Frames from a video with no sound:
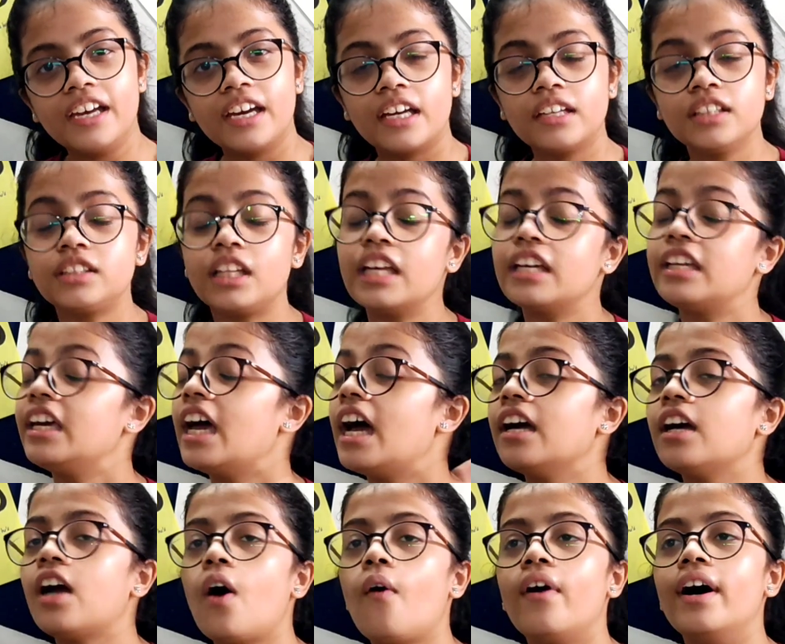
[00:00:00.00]
And he's like,
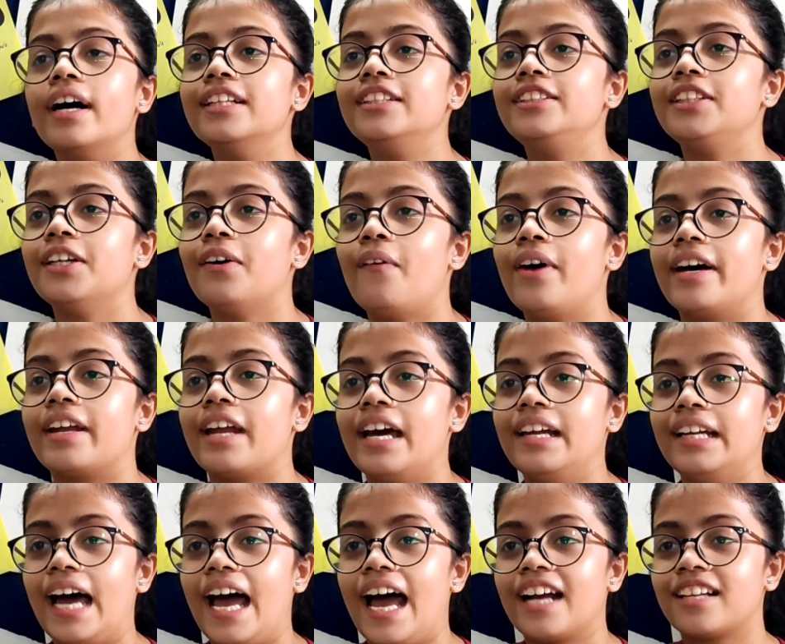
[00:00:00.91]
yeah, go ahead, do it.
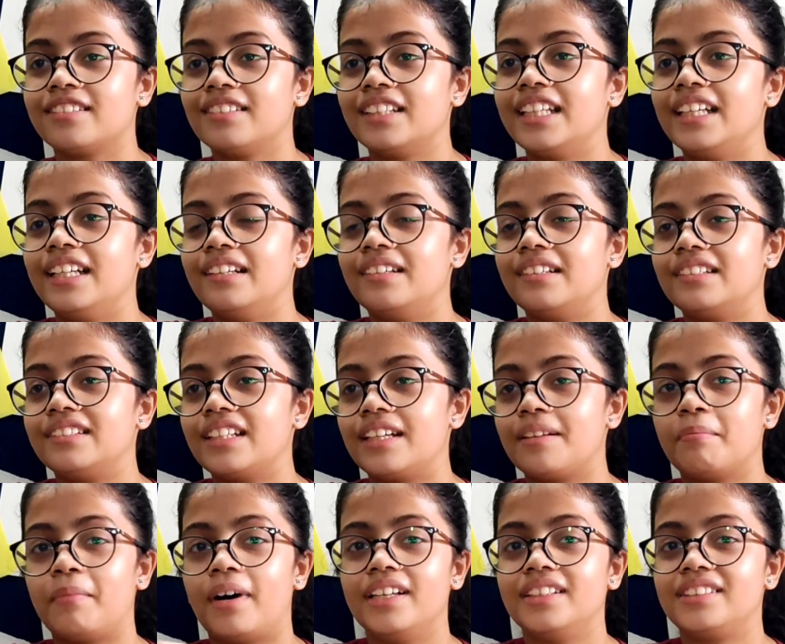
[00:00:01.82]
And I actually
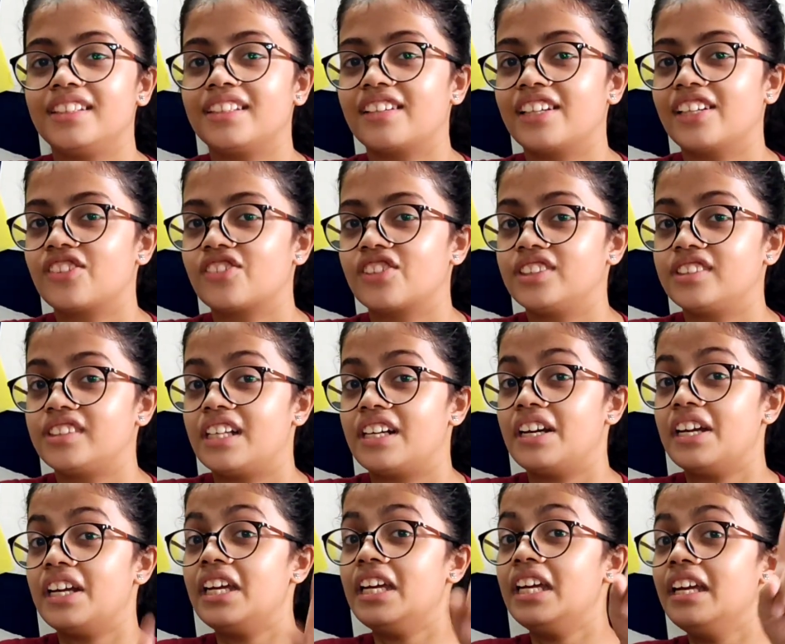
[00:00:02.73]
did my signatures
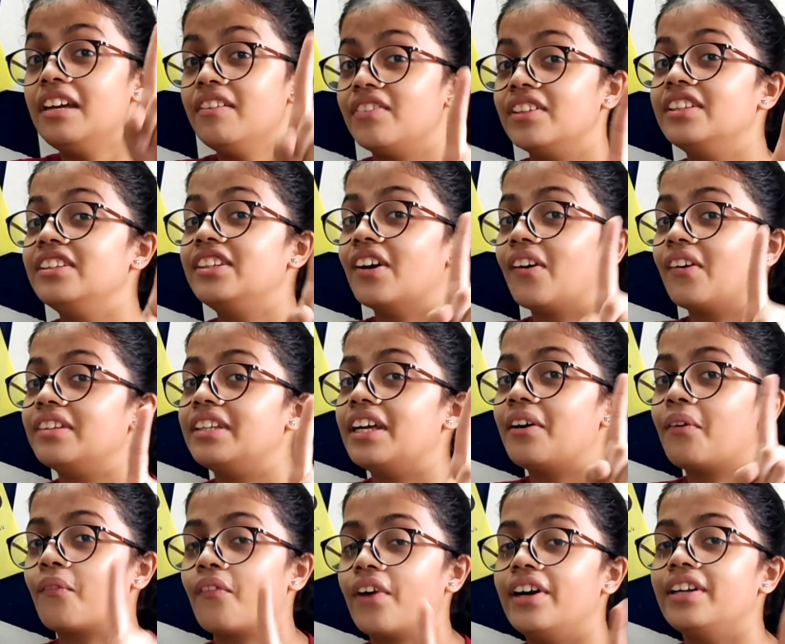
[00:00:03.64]
there, even though
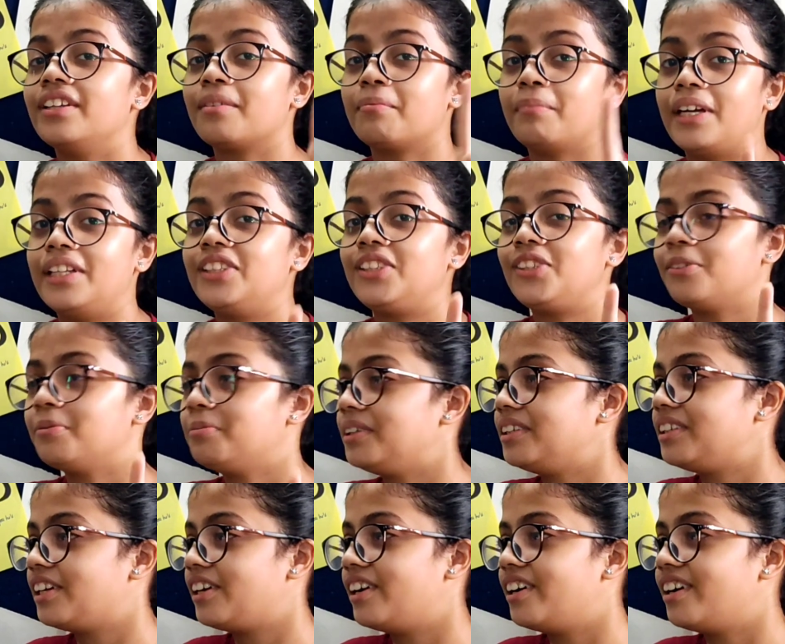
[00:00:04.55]
they weren't meant to
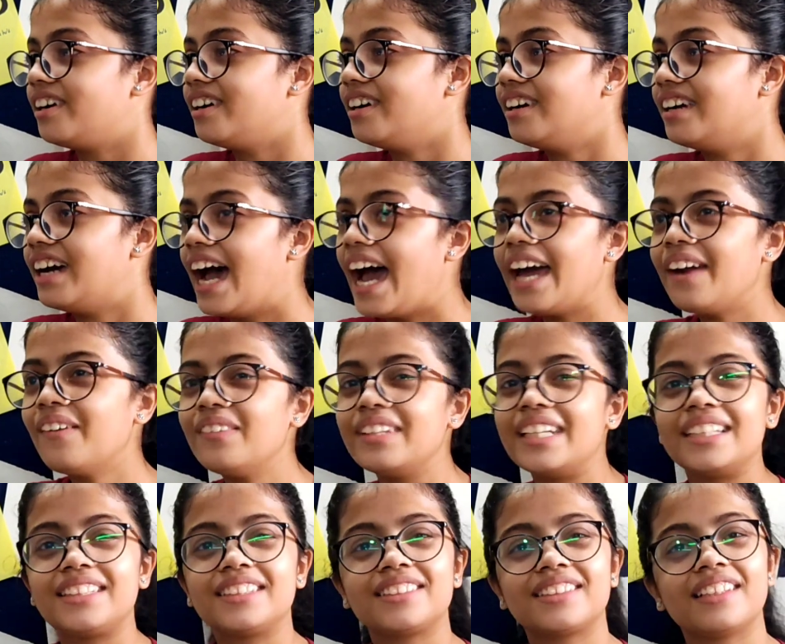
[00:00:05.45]
be there. I know
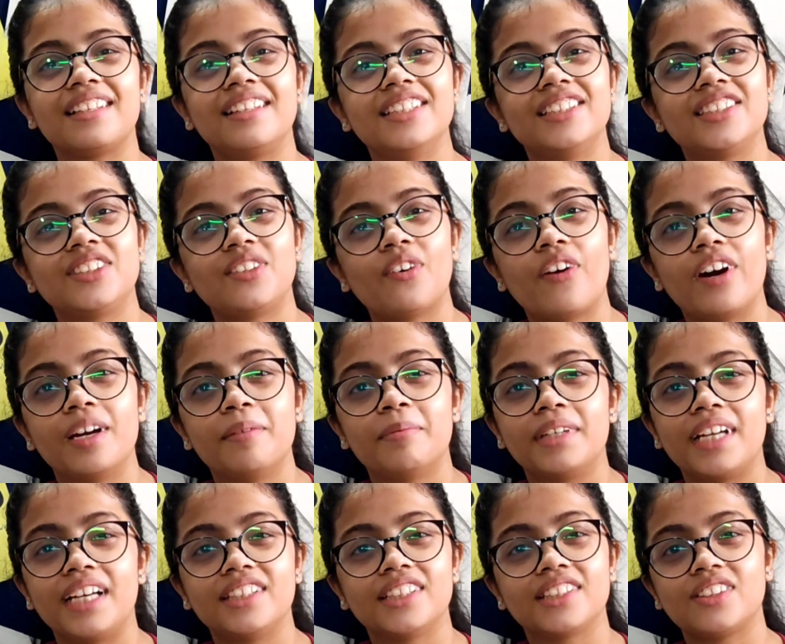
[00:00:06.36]
that's a silly story,
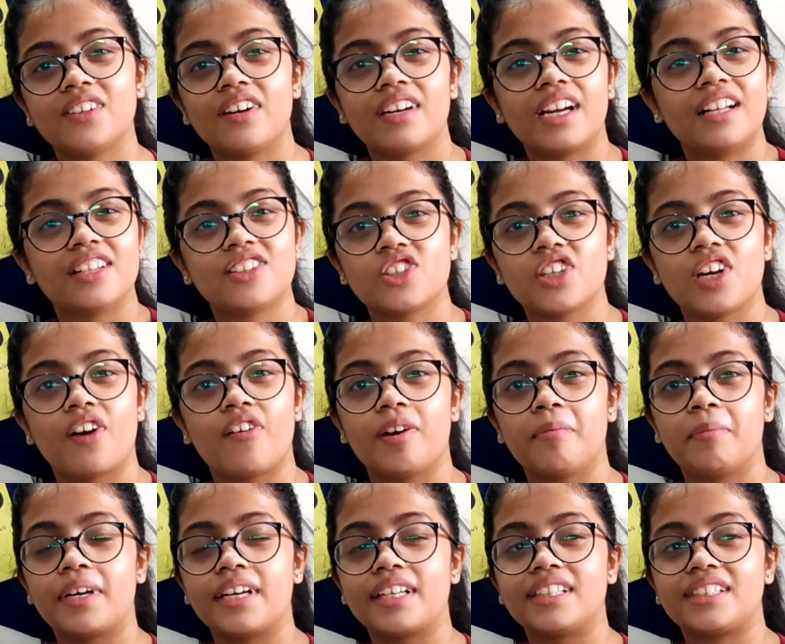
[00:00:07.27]
but I just thought I'll share
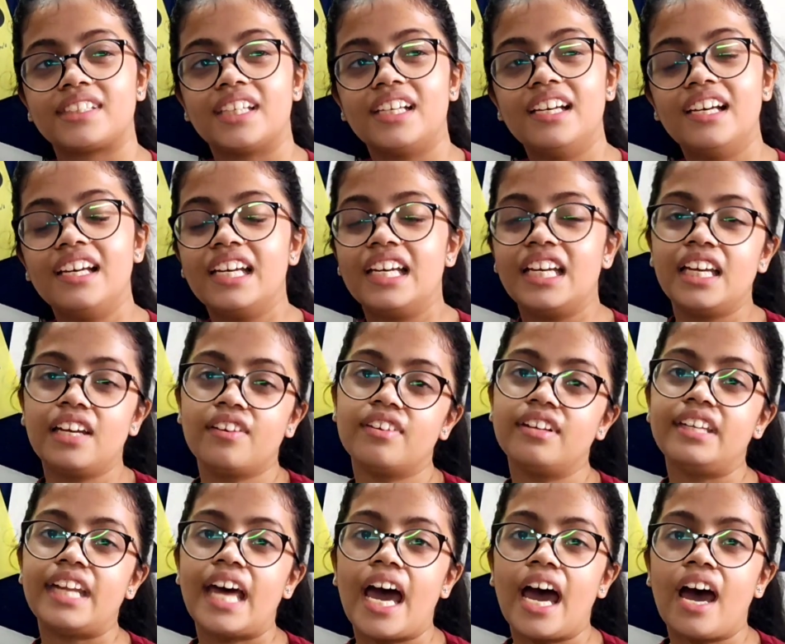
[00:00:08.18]
it because
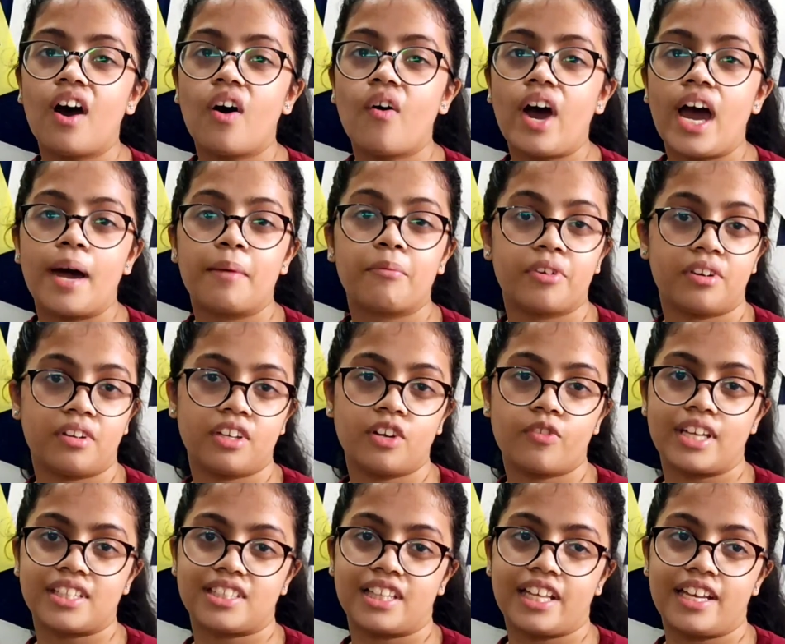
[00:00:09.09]
even now I'm really
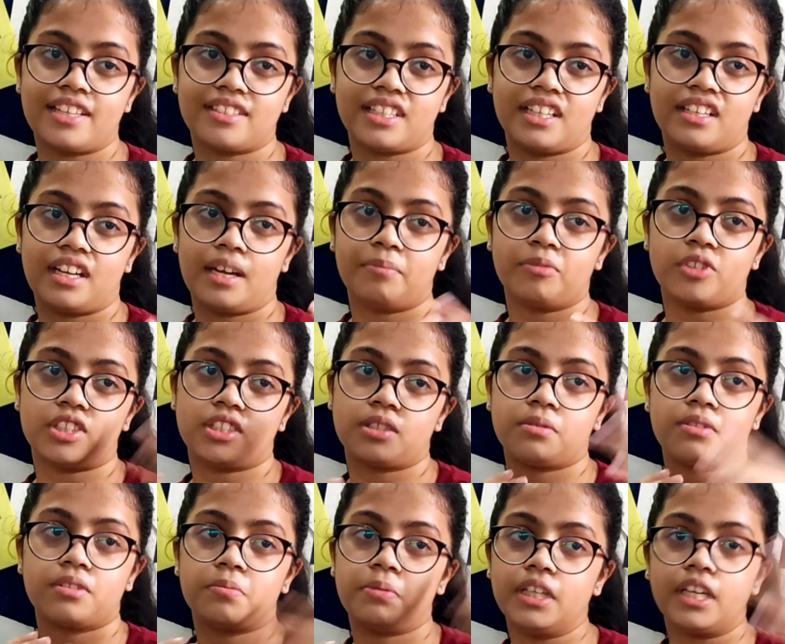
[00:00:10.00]
restless and I'm
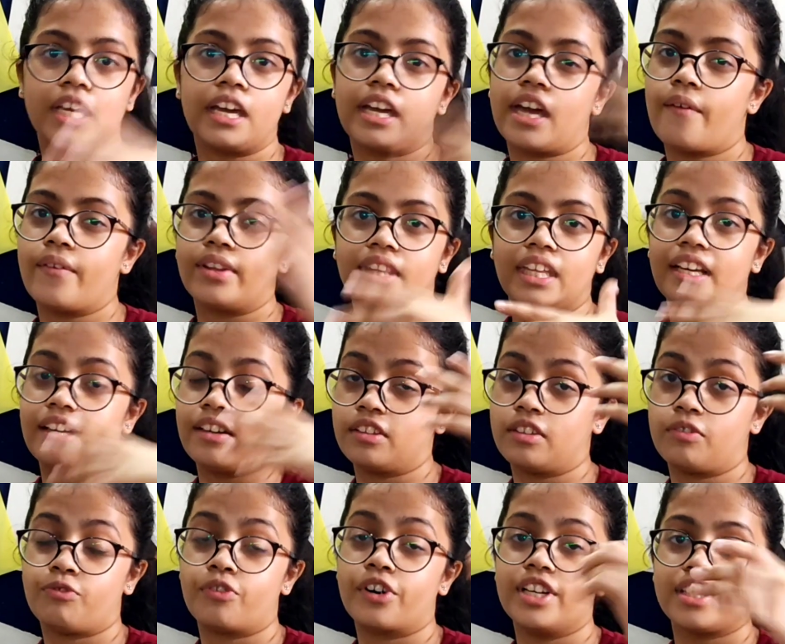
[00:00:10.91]
just speaking everything,
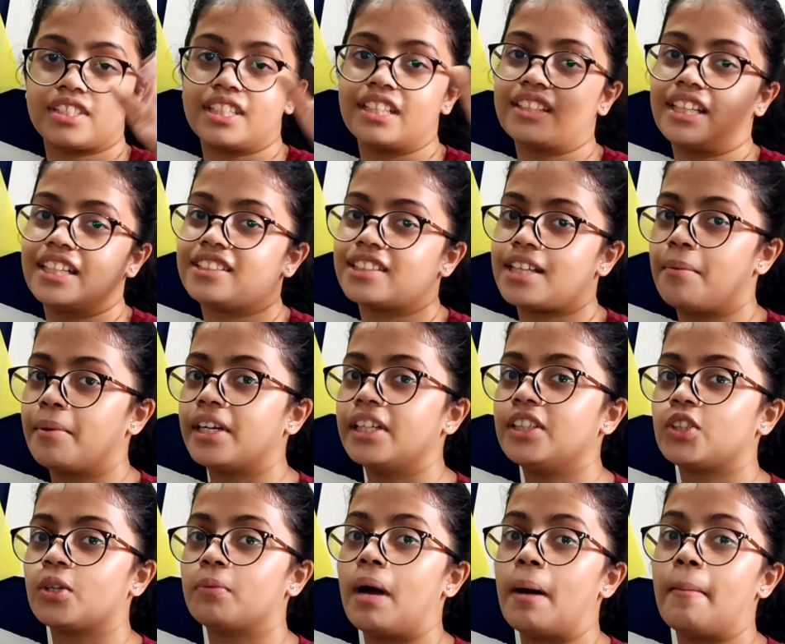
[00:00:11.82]
the first thing that's coming
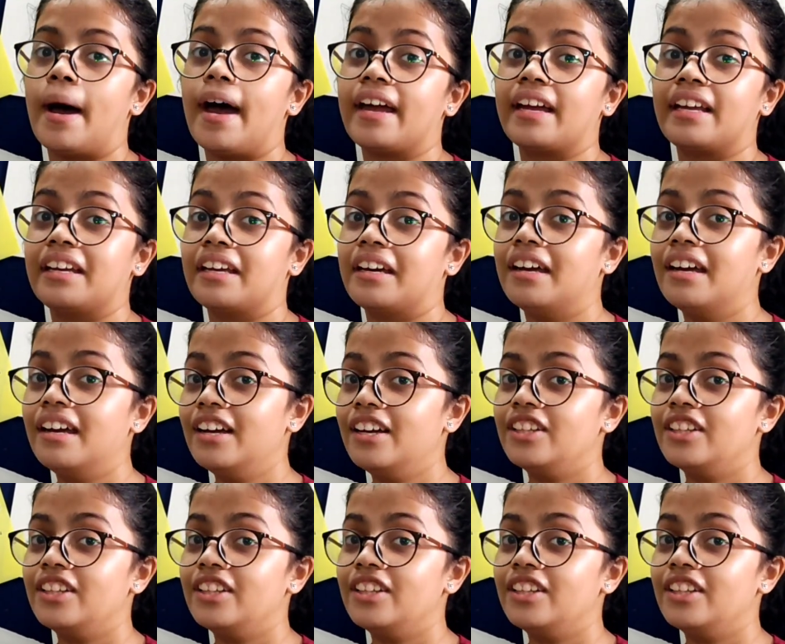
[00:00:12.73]
into my mind.